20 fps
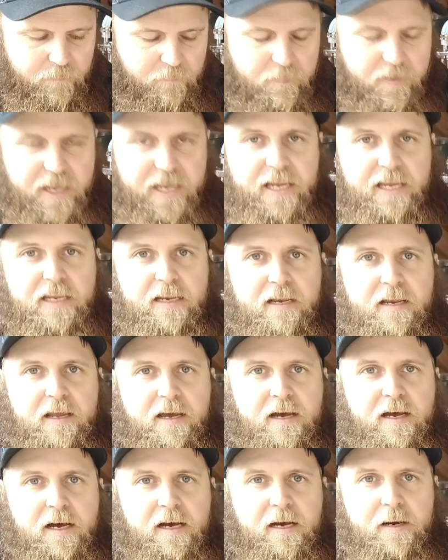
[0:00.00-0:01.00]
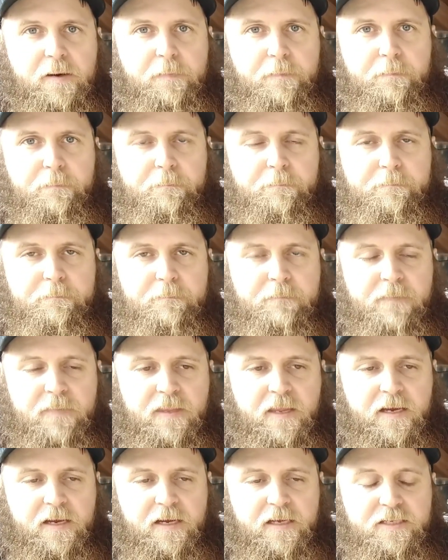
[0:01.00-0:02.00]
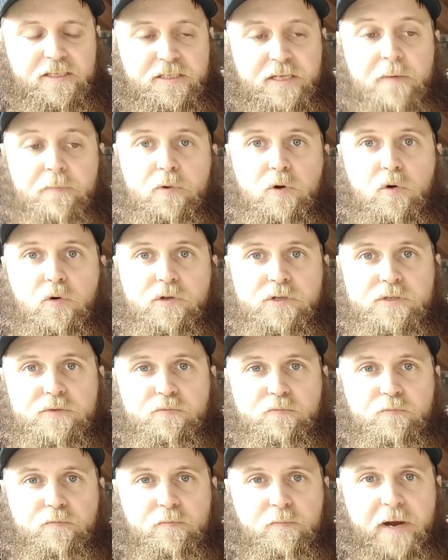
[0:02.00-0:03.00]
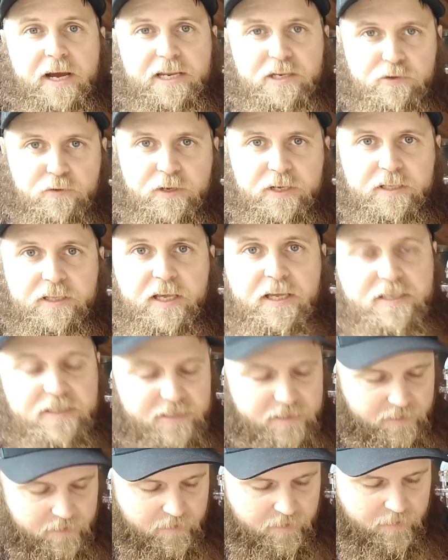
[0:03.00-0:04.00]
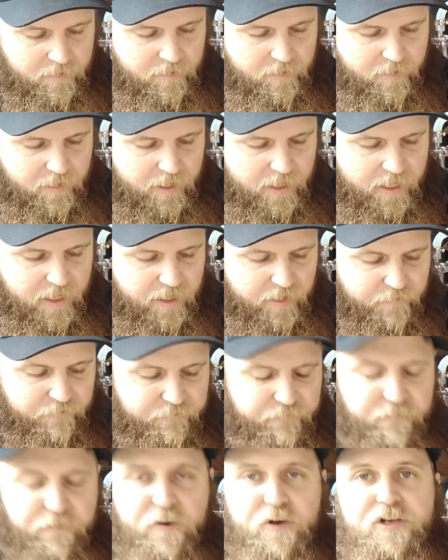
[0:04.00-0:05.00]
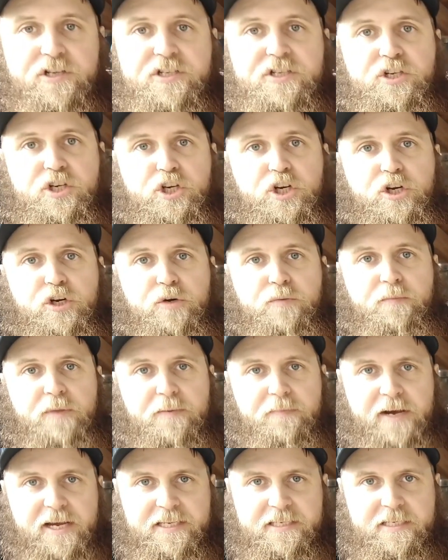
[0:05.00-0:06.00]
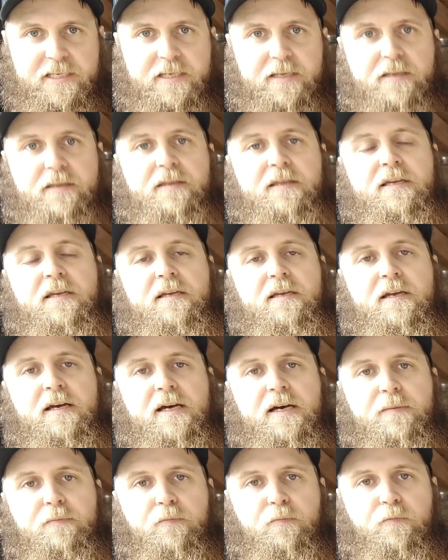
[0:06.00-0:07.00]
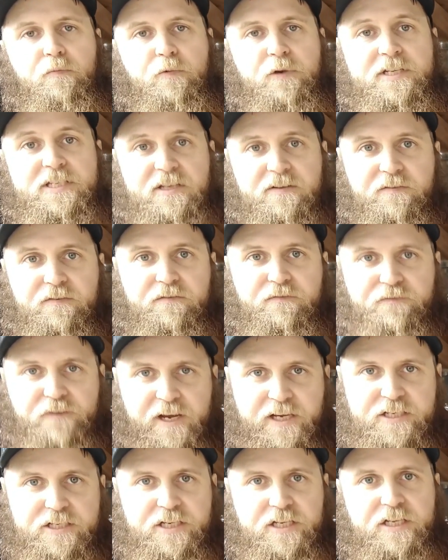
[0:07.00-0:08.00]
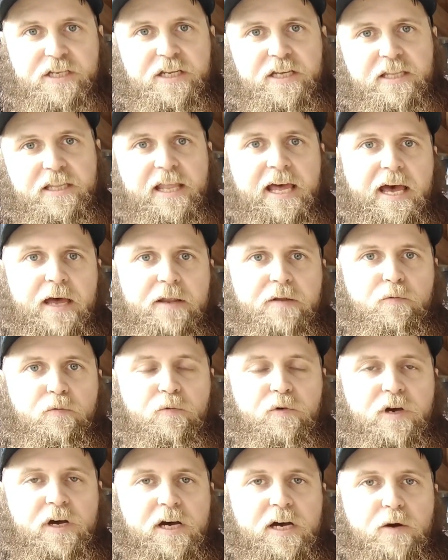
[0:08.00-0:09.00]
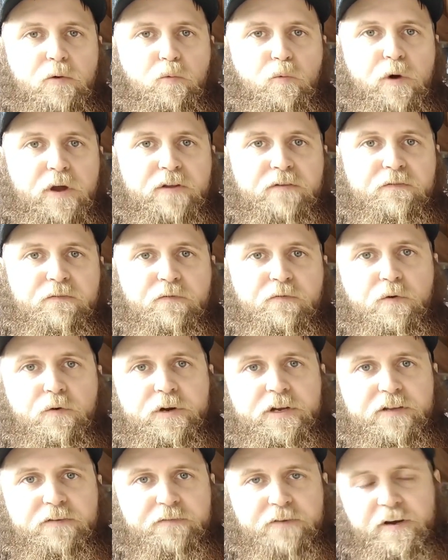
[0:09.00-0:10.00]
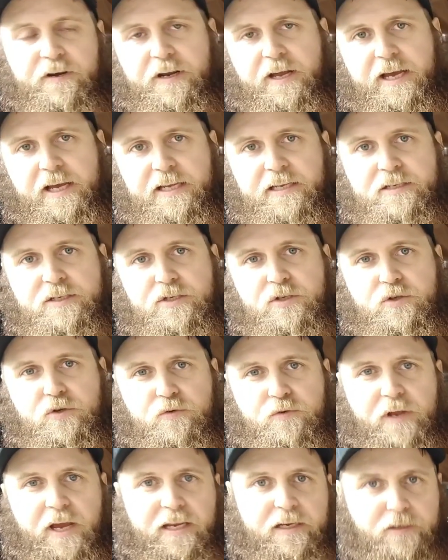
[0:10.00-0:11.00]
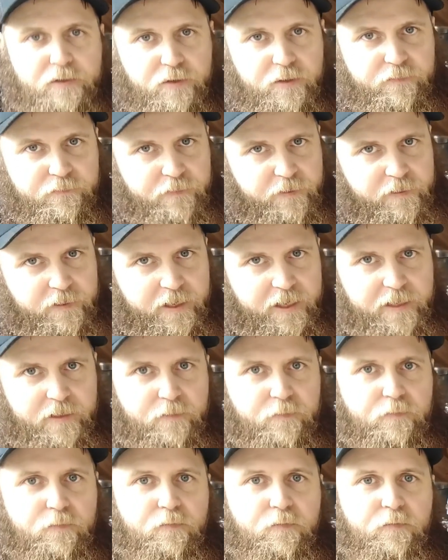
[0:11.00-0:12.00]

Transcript: main sub-goals by doing this. First, you're minimizing the risk of infection in that 140 Fahrenheit to 90 degree Fahrenheit